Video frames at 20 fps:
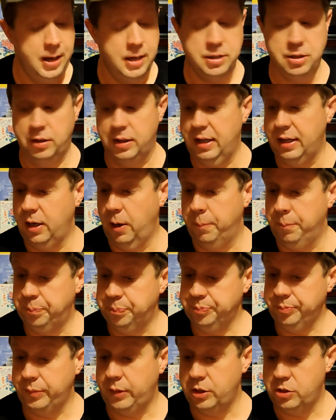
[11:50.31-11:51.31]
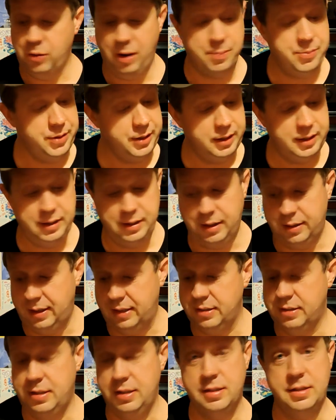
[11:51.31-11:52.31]
So there you go. So I'm thinking
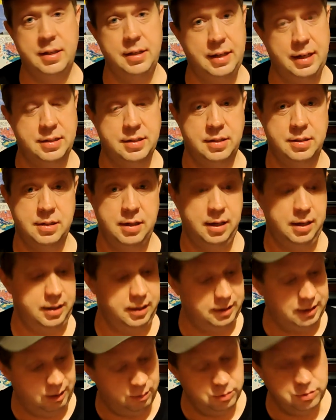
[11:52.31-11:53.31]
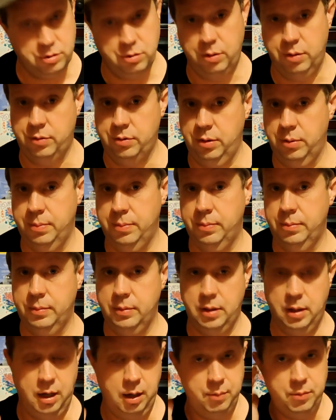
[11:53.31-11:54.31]
that's Tyskie, that's Asahi, that one's going through,
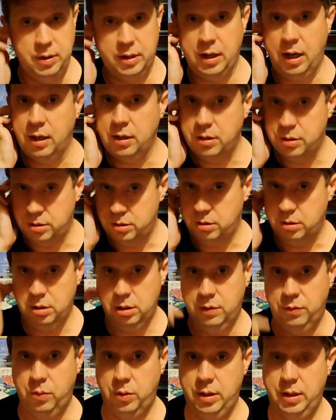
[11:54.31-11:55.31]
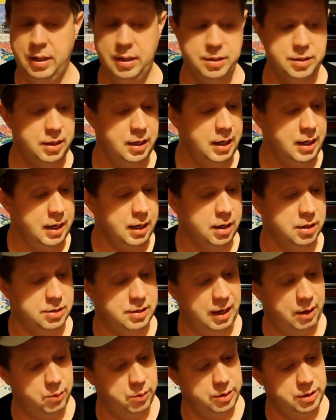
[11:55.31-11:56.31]
regardless of what it is, because
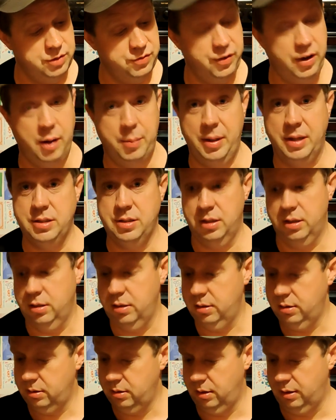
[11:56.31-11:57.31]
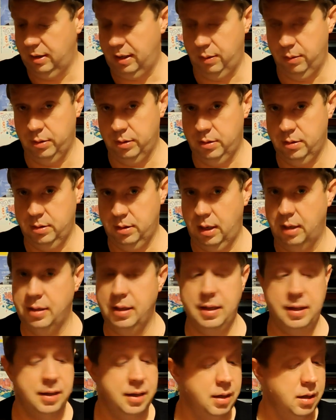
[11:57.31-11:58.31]
that one is far better than that one, I
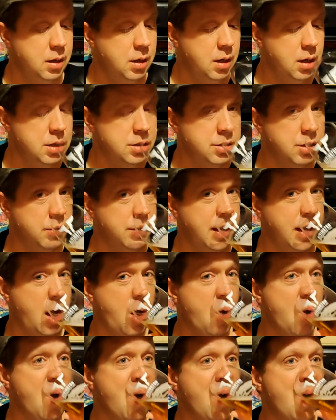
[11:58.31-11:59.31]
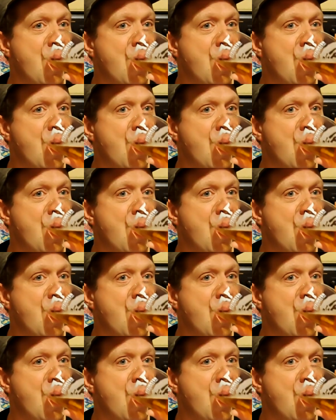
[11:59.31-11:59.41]
think. So there you go.